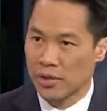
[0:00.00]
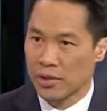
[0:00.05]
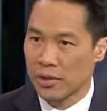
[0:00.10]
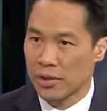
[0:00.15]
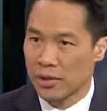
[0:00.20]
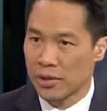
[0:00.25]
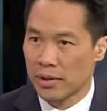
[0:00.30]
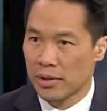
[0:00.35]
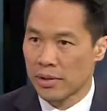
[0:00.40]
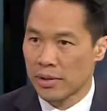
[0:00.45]
I
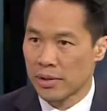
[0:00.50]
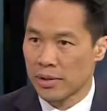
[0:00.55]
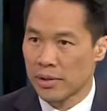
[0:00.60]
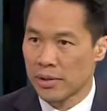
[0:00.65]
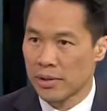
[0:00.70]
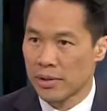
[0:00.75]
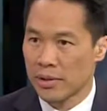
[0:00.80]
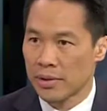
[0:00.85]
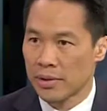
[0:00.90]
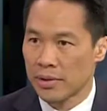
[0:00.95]
think
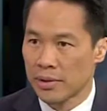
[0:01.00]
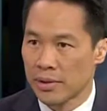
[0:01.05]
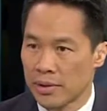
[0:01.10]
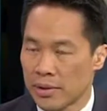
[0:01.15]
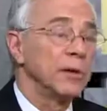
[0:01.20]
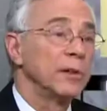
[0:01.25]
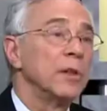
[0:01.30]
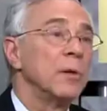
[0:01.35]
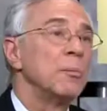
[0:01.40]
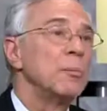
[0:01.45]
nothing,
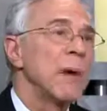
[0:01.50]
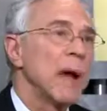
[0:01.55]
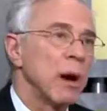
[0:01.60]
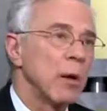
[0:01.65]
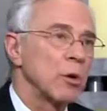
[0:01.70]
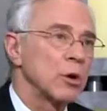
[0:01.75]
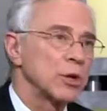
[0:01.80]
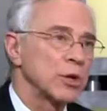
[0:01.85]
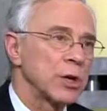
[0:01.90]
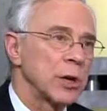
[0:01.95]
other than
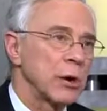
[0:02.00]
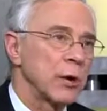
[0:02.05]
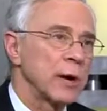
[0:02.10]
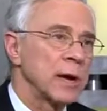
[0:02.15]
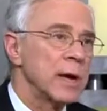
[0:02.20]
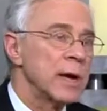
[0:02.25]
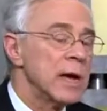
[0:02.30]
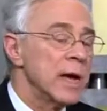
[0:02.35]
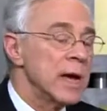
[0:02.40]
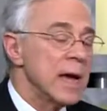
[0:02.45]
power
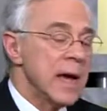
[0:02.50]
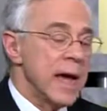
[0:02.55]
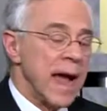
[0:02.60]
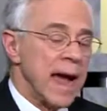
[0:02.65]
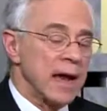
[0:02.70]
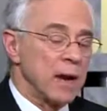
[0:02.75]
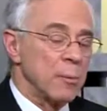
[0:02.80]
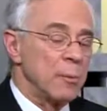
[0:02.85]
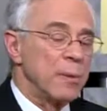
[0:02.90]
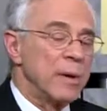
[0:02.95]
sharing
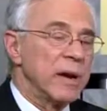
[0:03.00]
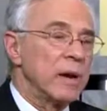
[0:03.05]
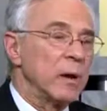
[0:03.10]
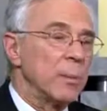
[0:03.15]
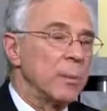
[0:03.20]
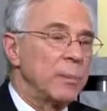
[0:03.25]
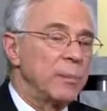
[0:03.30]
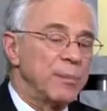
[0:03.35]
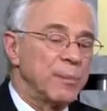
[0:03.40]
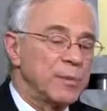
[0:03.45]
and a
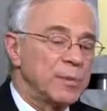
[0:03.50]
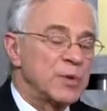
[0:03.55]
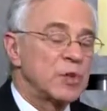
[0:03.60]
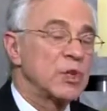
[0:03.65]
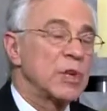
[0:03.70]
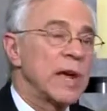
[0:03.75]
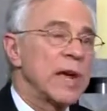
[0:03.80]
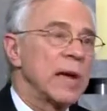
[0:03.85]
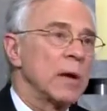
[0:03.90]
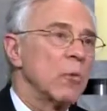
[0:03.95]
bigger
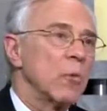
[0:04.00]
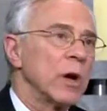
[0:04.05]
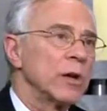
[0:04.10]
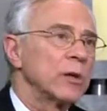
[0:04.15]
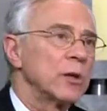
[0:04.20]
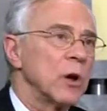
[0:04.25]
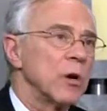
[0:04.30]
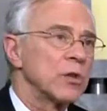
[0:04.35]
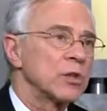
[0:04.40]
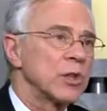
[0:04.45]
say in
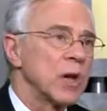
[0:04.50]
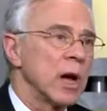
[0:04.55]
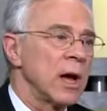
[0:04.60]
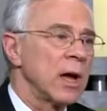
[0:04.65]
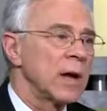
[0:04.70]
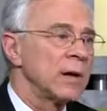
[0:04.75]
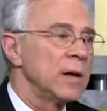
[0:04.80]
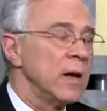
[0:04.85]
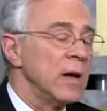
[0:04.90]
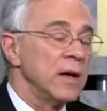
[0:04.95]
what goes
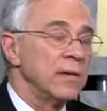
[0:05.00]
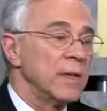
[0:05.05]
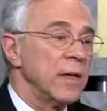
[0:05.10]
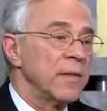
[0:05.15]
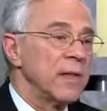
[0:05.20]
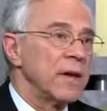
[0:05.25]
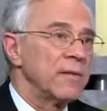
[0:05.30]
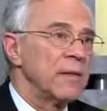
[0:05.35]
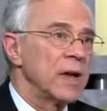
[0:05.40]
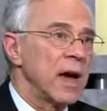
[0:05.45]
on
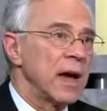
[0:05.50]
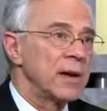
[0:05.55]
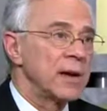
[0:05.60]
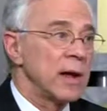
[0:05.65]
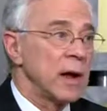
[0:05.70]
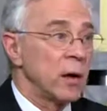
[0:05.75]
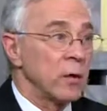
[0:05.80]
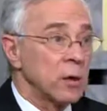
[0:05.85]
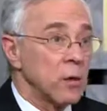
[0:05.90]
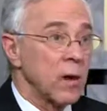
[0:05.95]
than they've got
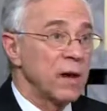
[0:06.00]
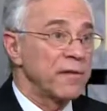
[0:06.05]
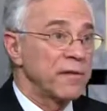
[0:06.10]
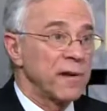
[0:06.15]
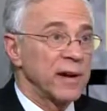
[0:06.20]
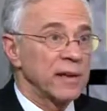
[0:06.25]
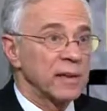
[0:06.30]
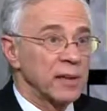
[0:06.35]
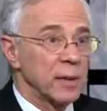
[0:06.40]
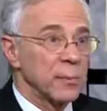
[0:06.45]
now, and quite
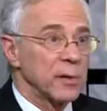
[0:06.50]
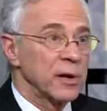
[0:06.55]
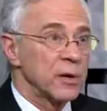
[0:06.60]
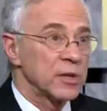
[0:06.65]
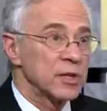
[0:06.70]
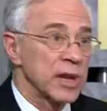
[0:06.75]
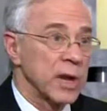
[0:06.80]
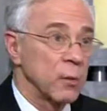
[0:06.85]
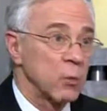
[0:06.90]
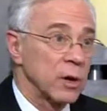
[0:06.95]
frankly, a bigger
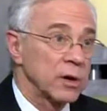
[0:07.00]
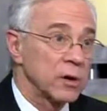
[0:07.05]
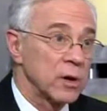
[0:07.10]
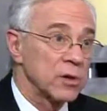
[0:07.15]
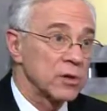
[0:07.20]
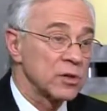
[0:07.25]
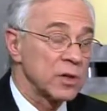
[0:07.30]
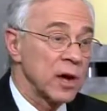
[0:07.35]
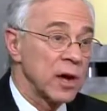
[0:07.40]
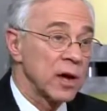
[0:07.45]
say in what
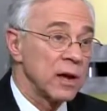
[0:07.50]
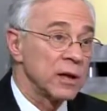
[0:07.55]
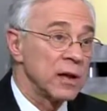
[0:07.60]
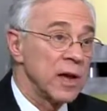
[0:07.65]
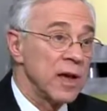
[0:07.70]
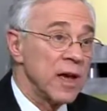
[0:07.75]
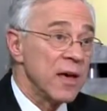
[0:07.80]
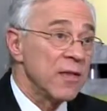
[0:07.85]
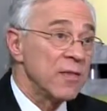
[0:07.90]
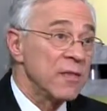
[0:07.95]
goes on
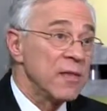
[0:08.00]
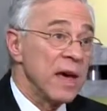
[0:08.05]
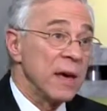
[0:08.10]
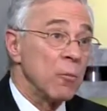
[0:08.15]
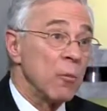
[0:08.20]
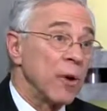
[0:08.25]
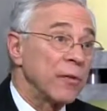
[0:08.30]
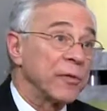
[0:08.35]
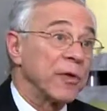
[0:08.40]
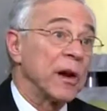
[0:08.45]

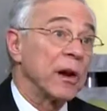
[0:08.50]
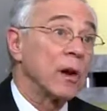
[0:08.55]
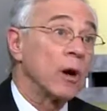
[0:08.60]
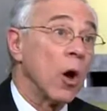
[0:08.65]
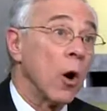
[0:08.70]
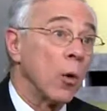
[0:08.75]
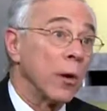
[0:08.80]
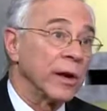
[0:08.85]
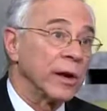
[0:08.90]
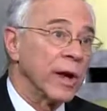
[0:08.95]
than what they're
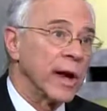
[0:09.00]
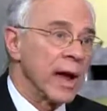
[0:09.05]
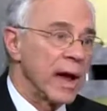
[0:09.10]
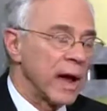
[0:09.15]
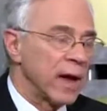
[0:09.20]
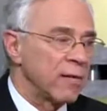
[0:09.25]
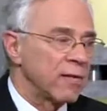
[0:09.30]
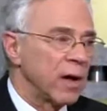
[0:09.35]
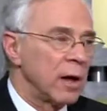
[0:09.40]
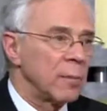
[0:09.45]
going to
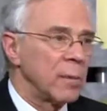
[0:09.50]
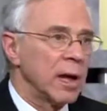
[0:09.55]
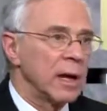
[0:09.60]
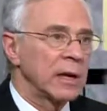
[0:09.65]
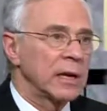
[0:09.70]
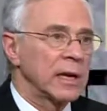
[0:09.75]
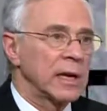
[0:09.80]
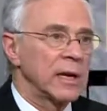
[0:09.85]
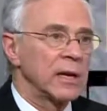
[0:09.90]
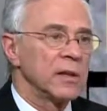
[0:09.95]
have.
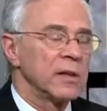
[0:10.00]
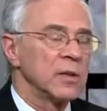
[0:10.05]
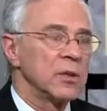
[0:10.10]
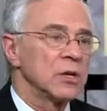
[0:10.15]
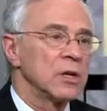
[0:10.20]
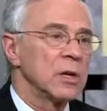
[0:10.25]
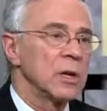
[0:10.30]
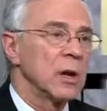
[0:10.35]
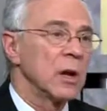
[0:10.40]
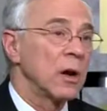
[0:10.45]
Al-Maliki and the
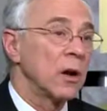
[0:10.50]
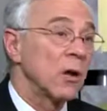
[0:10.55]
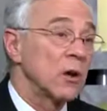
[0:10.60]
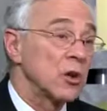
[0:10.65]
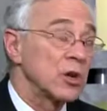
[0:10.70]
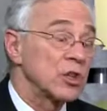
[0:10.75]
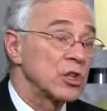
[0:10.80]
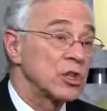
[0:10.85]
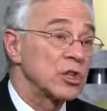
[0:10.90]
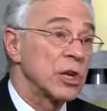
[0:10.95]
Shia
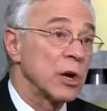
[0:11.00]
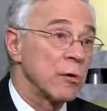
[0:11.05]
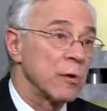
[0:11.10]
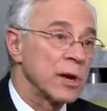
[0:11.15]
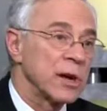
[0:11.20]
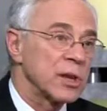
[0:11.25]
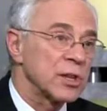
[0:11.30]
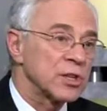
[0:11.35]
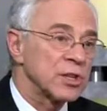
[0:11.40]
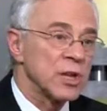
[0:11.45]
are
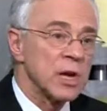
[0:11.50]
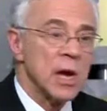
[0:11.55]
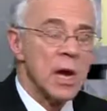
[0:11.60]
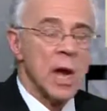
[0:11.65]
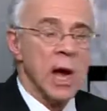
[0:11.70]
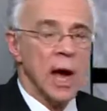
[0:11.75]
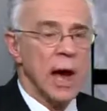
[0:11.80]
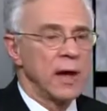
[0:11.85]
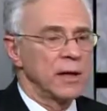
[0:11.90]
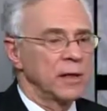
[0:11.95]
serious.
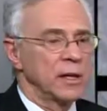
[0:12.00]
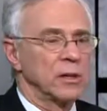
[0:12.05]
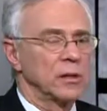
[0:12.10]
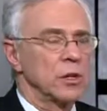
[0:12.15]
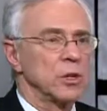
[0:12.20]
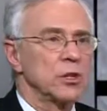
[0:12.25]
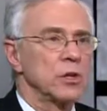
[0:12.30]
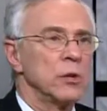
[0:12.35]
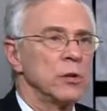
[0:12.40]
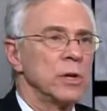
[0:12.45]
I think
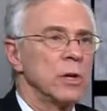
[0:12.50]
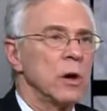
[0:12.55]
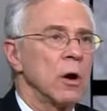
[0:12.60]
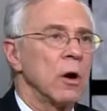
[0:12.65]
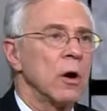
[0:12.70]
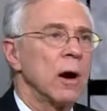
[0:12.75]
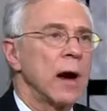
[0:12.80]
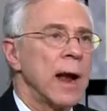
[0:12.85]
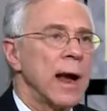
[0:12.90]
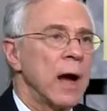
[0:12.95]
the Sunni
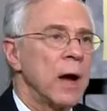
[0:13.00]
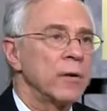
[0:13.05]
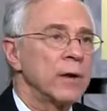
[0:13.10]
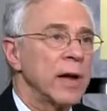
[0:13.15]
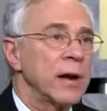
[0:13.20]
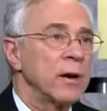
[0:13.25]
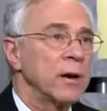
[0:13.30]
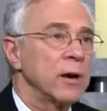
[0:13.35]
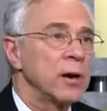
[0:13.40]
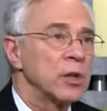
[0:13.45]
are out,
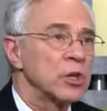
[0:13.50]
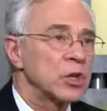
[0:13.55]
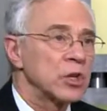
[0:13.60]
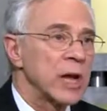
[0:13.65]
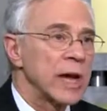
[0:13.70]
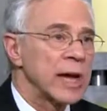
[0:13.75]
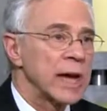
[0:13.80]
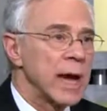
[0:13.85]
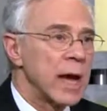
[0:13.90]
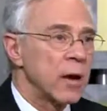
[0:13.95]
and they're going to
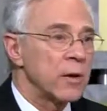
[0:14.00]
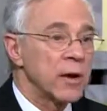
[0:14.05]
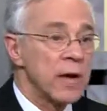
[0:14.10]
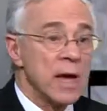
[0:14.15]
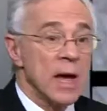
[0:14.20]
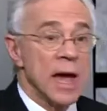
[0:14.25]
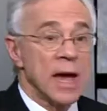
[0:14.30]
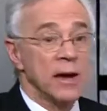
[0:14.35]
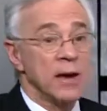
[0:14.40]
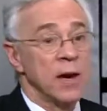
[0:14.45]
stay out.
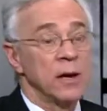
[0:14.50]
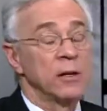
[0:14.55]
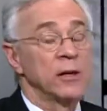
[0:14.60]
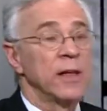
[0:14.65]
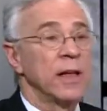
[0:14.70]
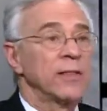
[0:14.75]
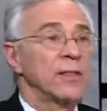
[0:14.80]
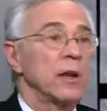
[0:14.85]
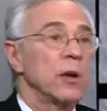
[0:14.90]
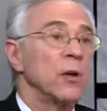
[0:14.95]
And not only
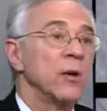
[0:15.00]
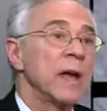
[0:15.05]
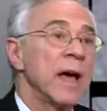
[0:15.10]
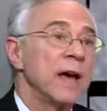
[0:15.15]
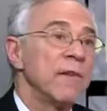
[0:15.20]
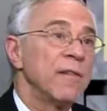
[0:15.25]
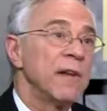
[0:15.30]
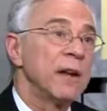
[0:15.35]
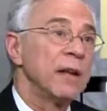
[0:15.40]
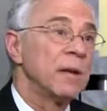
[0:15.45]
that, they don't
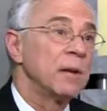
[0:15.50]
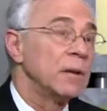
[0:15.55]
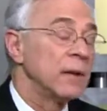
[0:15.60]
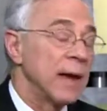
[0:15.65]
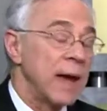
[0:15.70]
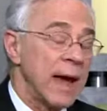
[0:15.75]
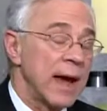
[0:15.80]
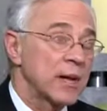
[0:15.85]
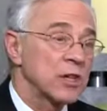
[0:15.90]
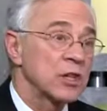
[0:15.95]
have any
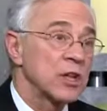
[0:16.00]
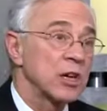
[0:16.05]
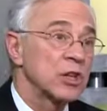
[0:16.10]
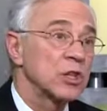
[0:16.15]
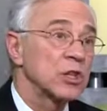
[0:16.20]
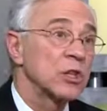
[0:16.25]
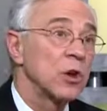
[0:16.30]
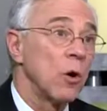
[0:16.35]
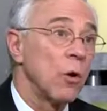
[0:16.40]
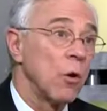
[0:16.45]

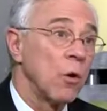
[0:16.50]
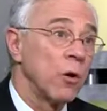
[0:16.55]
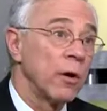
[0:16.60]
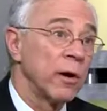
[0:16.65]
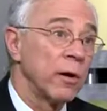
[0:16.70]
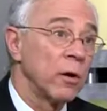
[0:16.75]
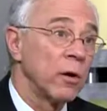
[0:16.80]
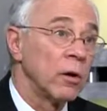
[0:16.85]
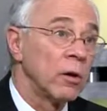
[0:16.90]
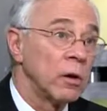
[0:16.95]
access to
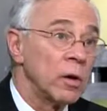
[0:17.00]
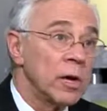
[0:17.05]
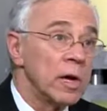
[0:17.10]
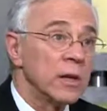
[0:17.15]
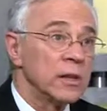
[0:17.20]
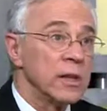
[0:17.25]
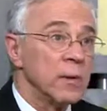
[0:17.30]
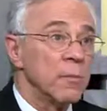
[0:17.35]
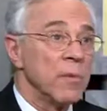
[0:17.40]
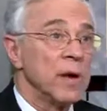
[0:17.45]
oil,
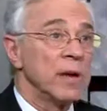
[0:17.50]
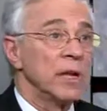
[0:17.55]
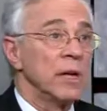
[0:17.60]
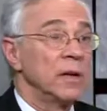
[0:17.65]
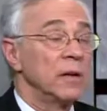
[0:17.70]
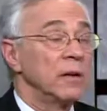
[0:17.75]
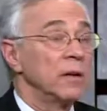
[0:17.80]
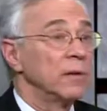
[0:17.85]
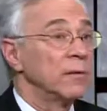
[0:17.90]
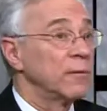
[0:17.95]
the
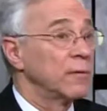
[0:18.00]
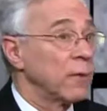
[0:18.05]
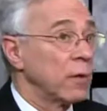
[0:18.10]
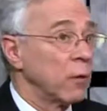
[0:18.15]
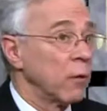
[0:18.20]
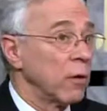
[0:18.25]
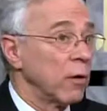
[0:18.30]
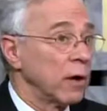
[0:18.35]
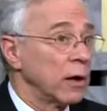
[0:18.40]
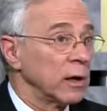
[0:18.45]
money for
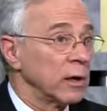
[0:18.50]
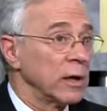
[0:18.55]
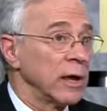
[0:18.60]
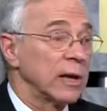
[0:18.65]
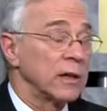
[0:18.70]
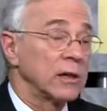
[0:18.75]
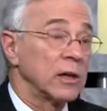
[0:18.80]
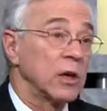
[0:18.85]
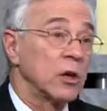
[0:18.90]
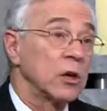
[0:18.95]
oil,
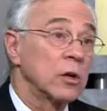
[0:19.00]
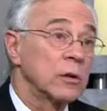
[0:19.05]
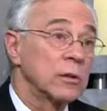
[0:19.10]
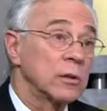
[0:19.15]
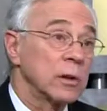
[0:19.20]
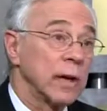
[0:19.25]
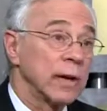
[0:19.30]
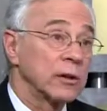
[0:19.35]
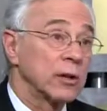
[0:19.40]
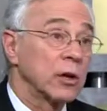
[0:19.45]
like
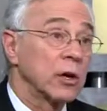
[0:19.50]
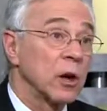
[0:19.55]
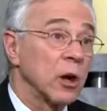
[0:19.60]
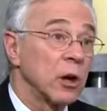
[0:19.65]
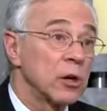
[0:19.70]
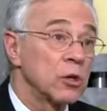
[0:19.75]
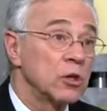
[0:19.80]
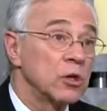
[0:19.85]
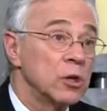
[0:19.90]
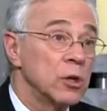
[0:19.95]
the
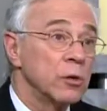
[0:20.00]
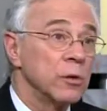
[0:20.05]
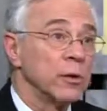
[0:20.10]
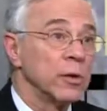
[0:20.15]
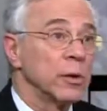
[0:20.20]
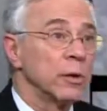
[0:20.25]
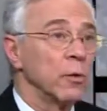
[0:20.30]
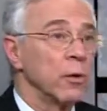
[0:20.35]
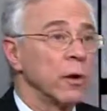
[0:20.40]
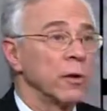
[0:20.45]
Kurds do in
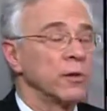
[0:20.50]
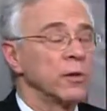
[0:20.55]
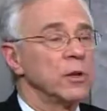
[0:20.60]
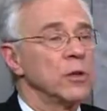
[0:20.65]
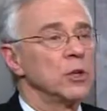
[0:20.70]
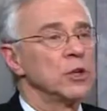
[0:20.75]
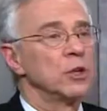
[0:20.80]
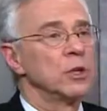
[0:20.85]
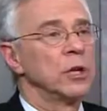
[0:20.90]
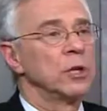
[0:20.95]
the north, the
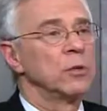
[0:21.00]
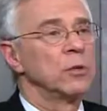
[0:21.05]
Shia